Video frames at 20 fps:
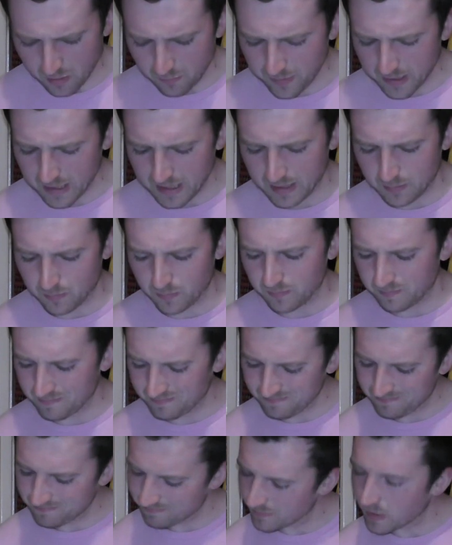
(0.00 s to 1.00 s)
a feeling,
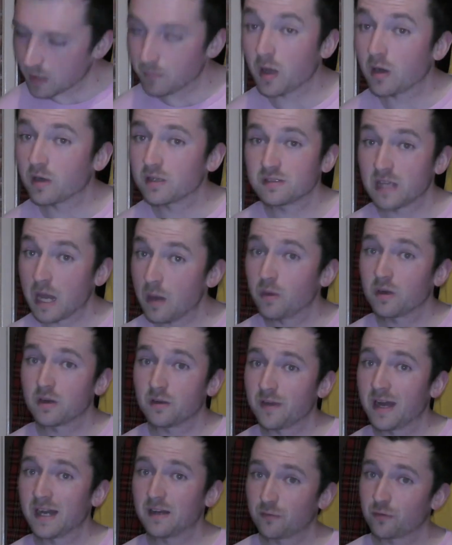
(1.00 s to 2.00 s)
I'm not going to say we're going to
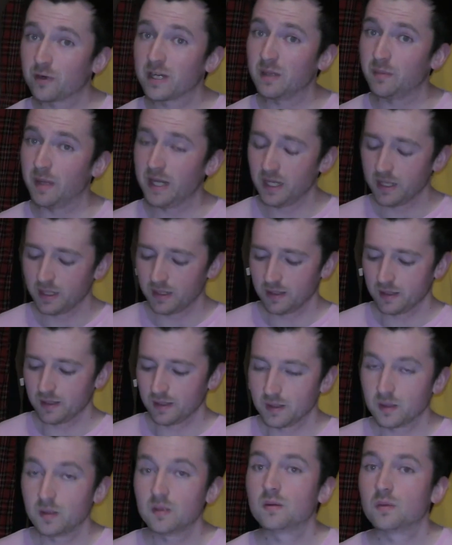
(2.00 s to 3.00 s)
find a freebie,
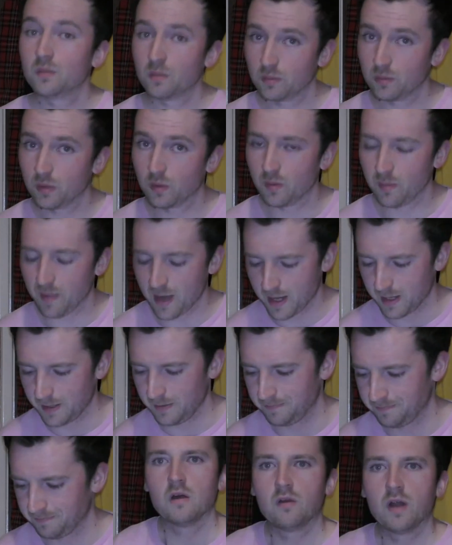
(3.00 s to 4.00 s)
but we might.
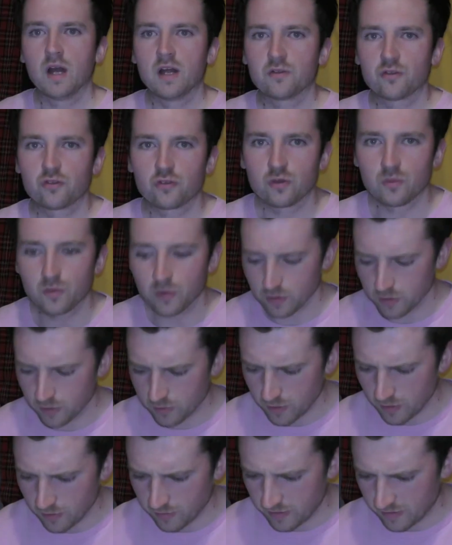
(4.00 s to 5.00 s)
Right, I just stumbled
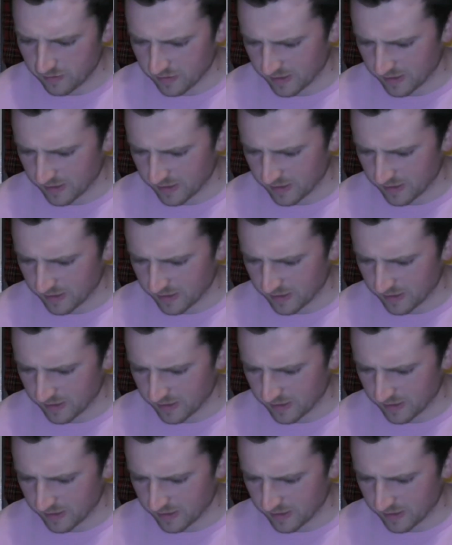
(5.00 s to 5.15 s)
across this